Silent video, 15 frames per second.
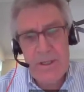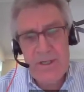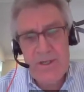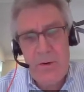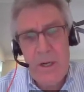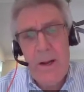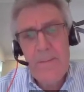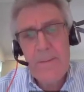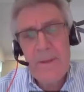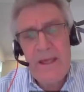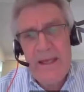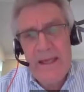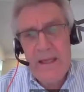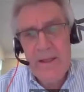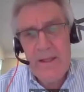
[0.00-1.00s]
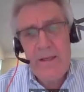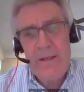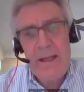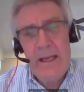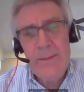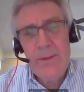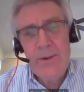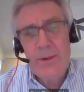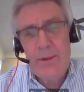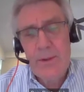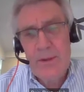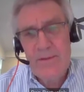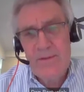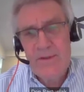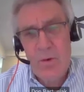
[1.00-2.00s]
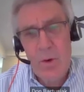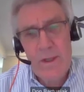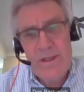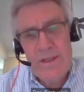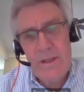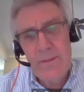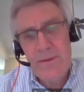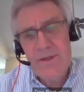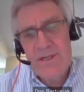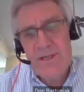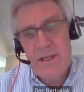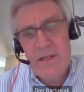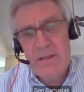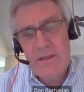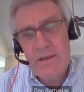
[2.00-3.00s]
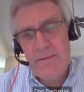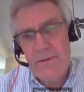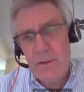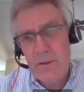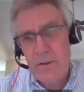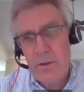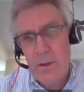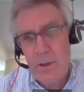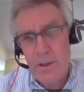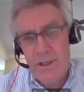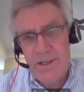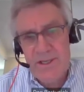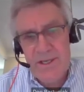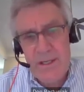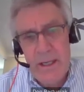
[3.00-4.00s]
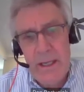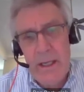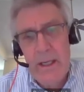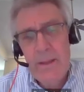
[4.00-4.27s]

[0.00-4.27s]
So, in the neighborhood of 20% of your cost